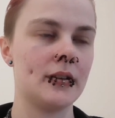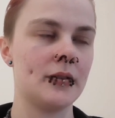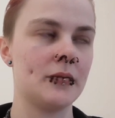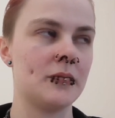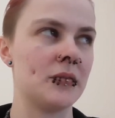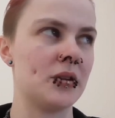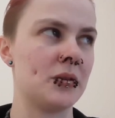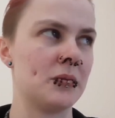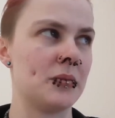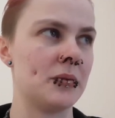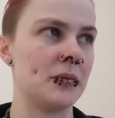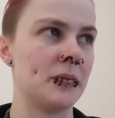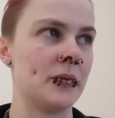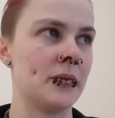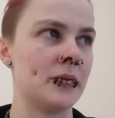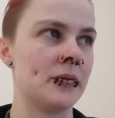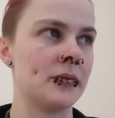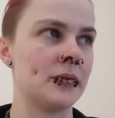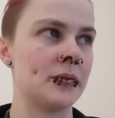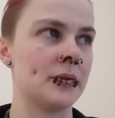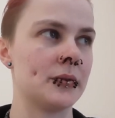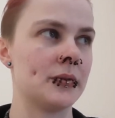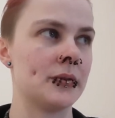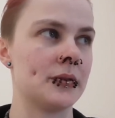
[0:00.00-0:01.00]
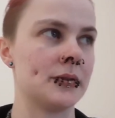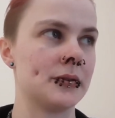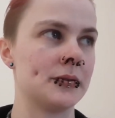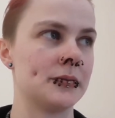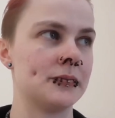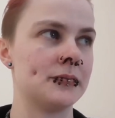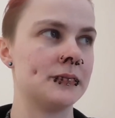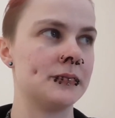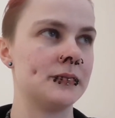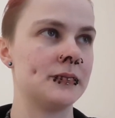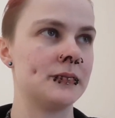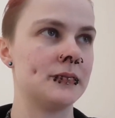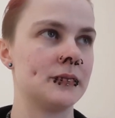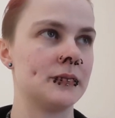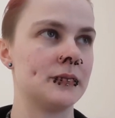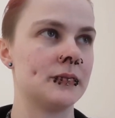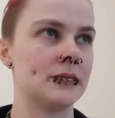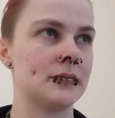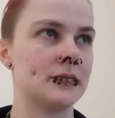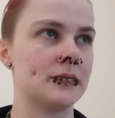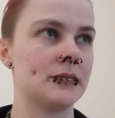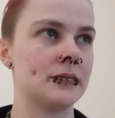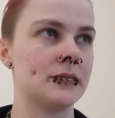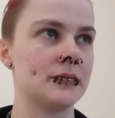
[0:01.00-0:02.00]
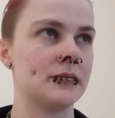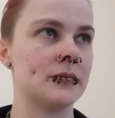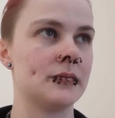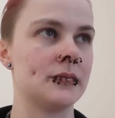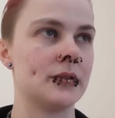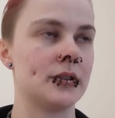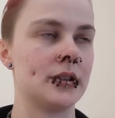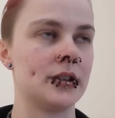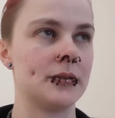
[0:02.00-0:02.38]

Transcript: Maybe before, while